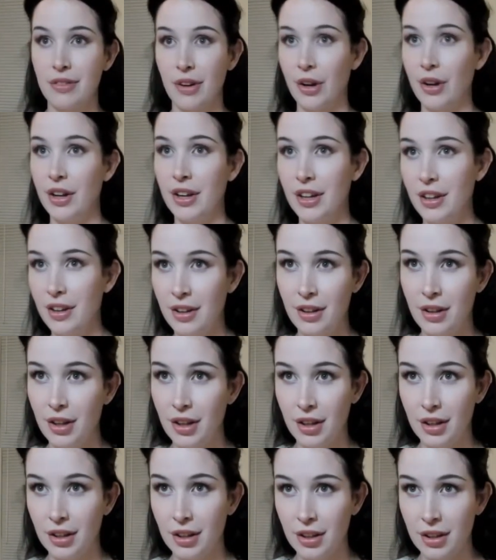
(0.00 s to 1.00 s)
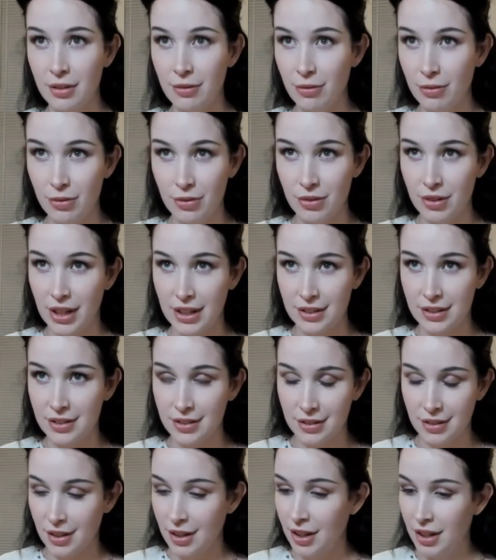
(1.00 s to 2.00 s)
very
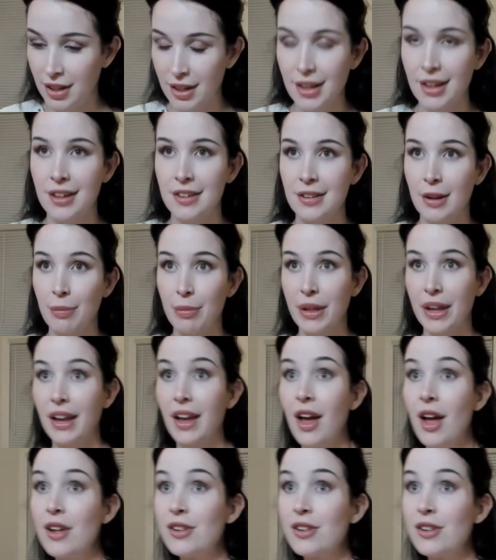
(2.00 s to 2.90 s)
nice something.